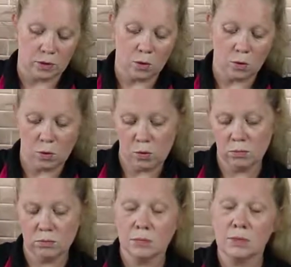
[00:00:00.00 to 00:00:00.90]
or
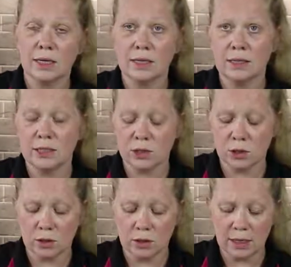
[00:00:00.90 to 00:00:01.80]
like these
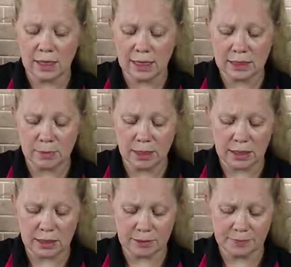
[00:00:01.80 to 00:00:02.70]
are last minute.